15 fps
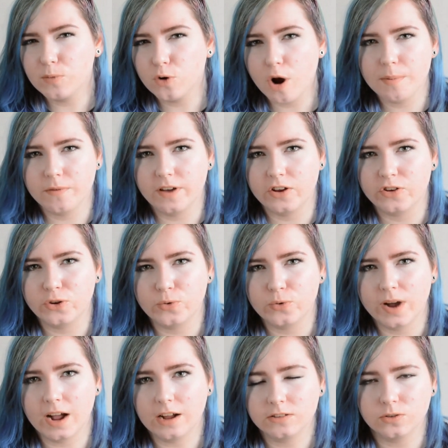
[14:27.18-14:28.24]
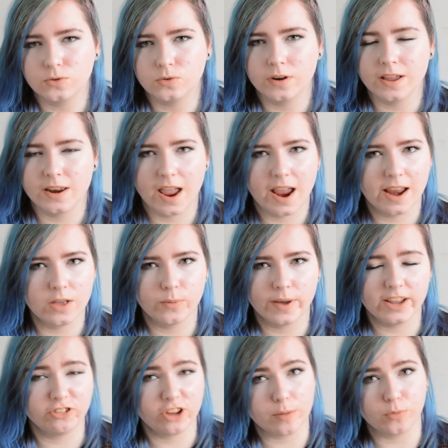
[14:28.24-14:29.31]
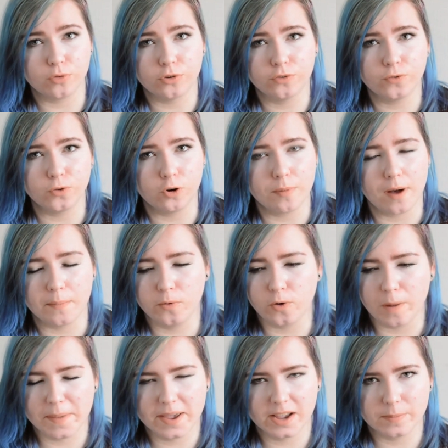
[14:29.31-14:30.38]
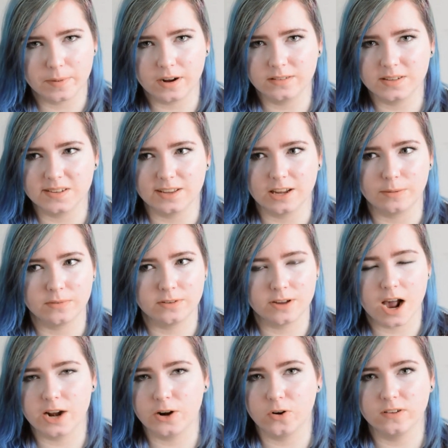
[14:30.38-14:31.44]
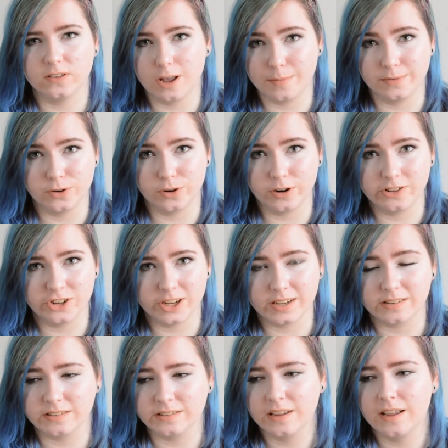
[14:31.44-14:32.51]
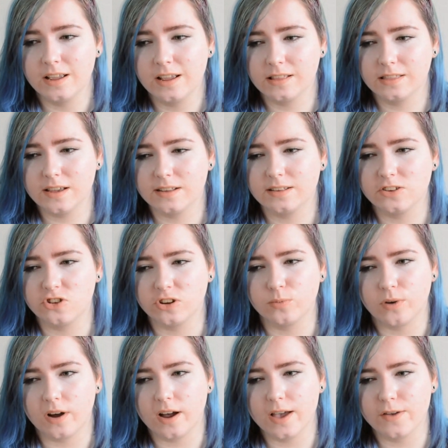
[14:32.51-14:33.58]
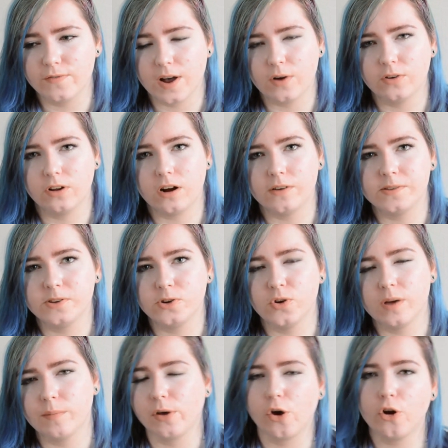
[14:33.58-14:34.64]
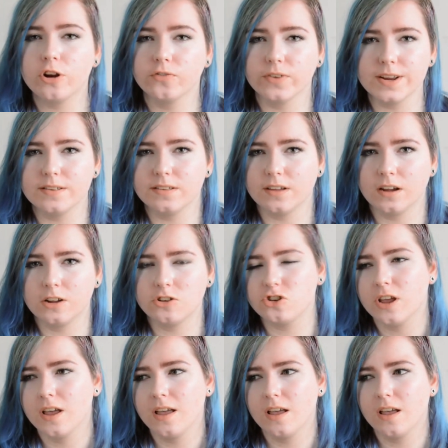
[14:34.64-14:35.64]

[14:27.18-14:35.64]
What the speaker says: not a professional at all in any way, shape or form. I'm not a makeup artist and I'm certainly not a dermatologist. This is just what I've found after doing my own research